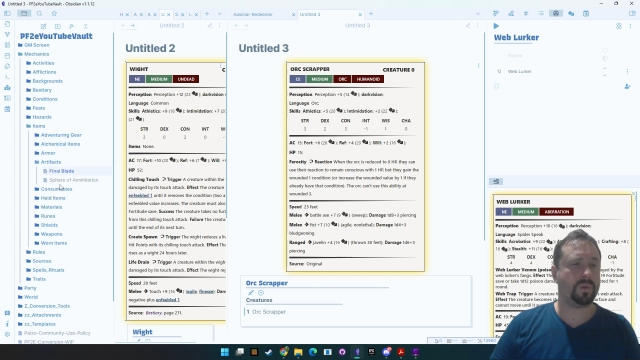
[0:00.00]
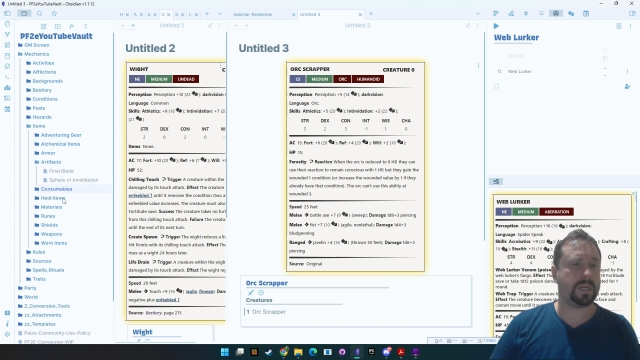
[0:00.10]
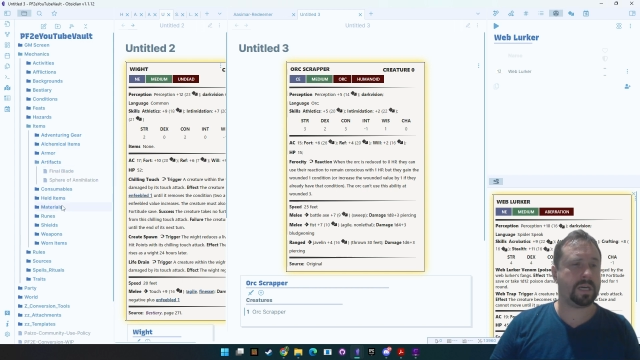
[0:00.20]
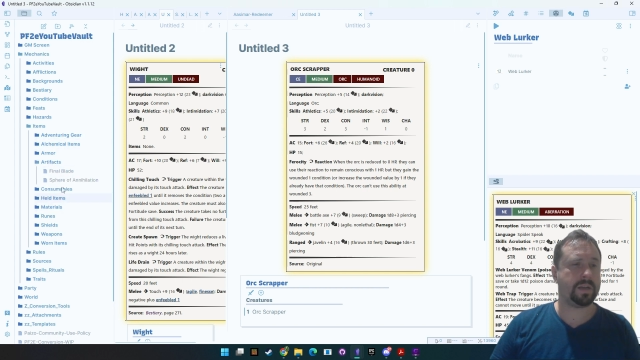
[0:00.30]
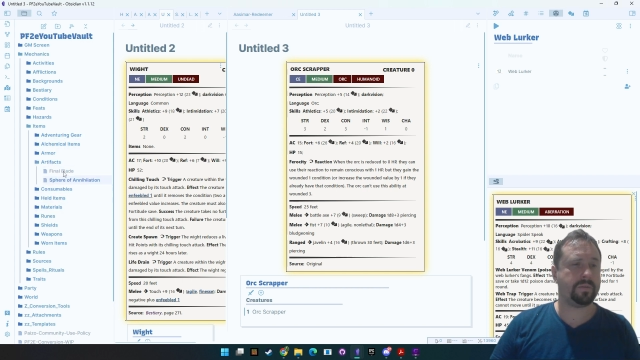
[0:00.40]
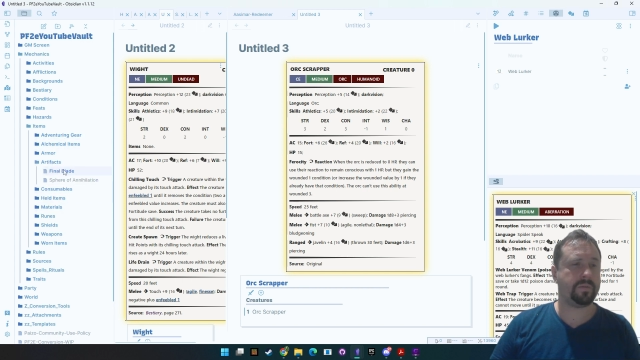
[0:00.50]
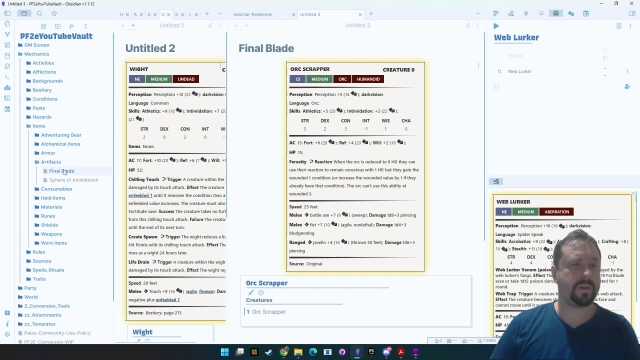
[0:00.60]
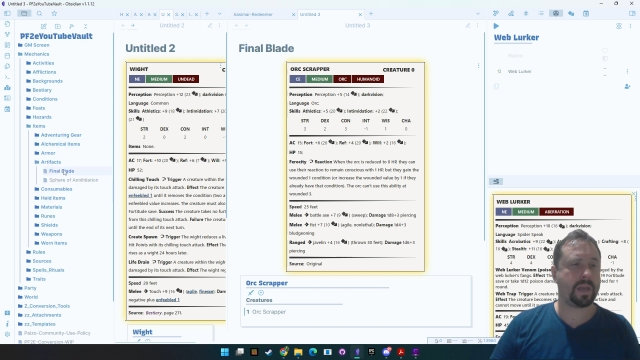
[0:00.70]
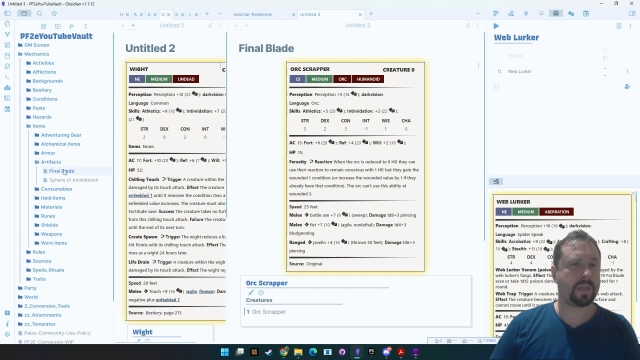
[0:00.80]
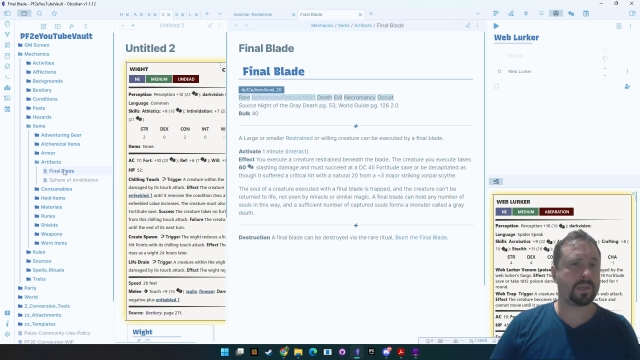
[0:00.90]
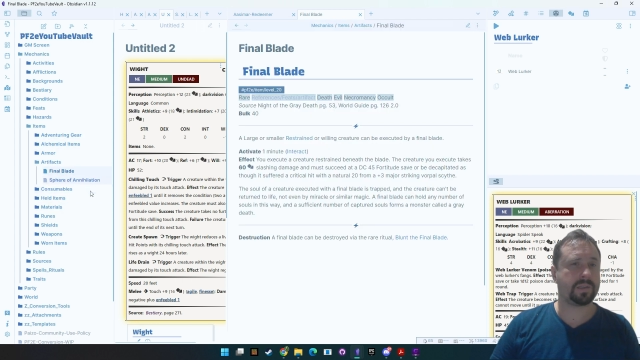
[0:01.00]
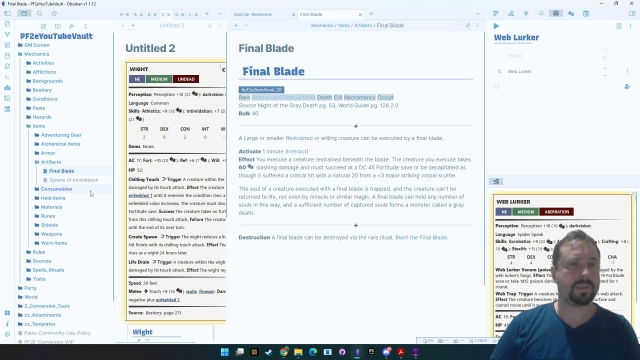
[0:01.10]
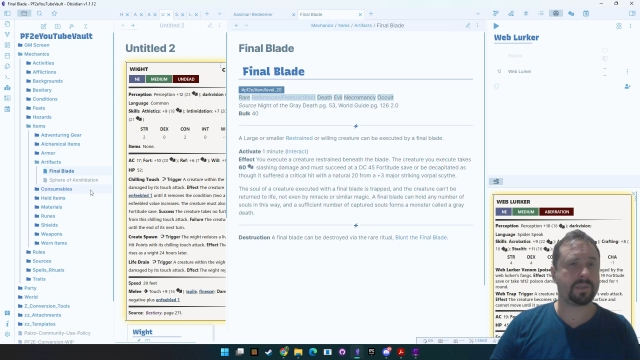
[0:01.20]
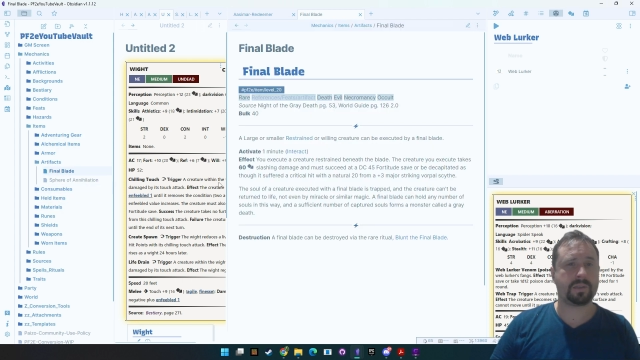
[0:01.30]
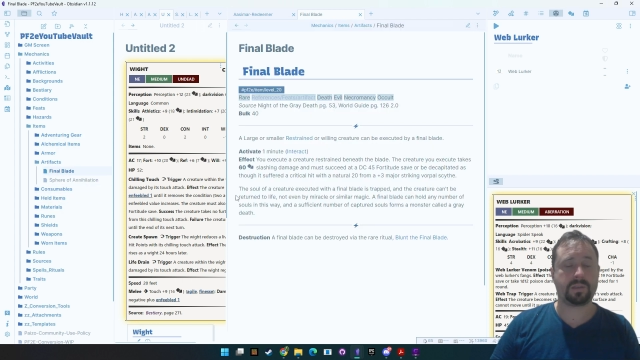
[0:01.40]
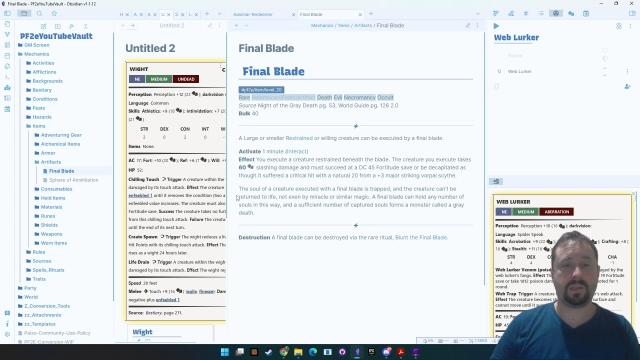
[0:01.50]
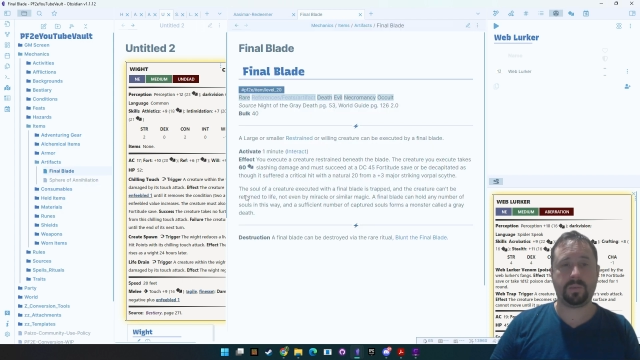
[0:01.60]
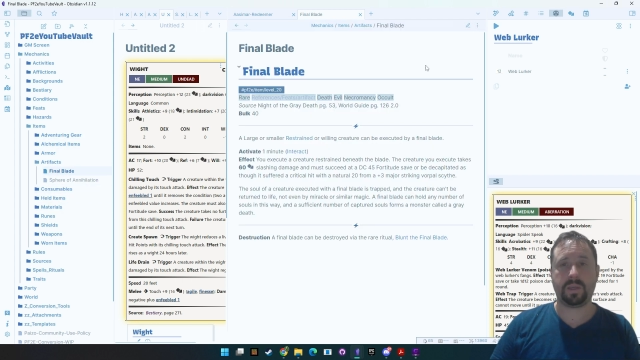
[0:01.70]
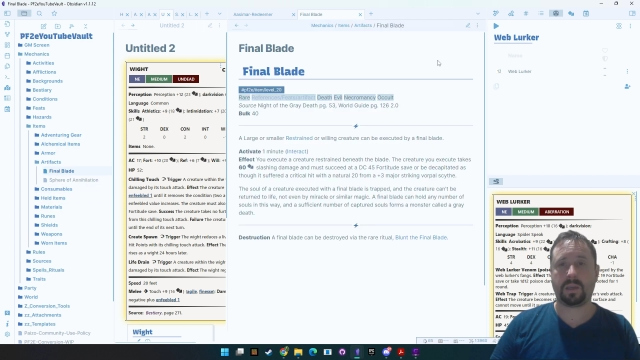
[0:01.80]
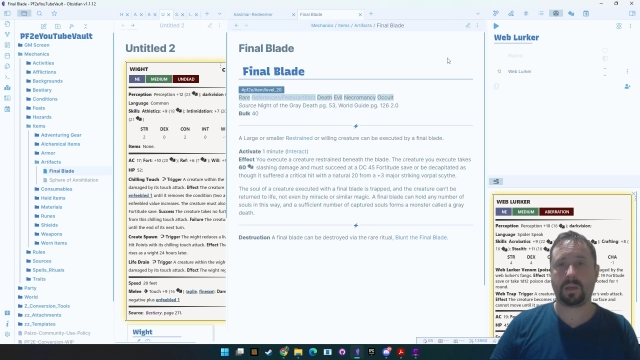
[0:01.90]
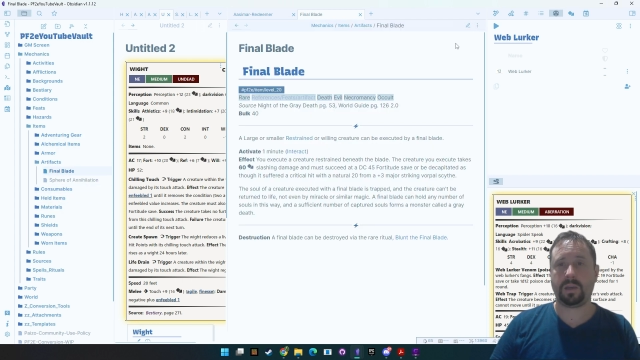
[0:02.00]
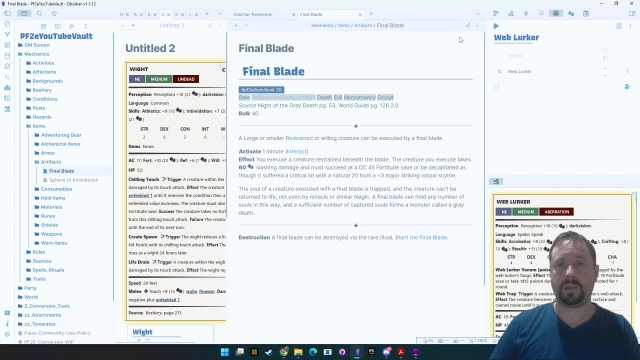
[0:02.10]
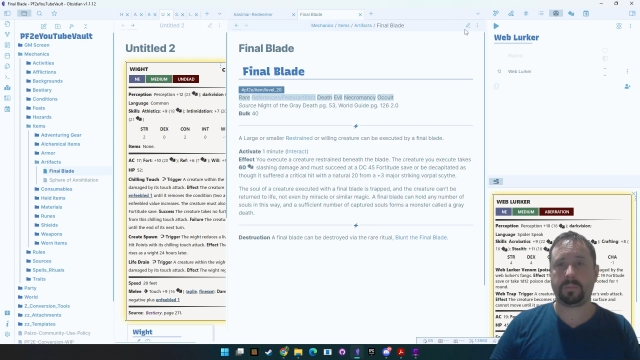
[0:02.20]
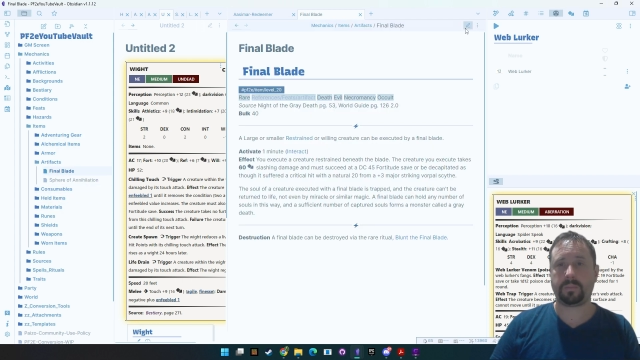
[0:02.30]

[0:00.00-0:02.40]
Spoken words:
artifacts. Here we go.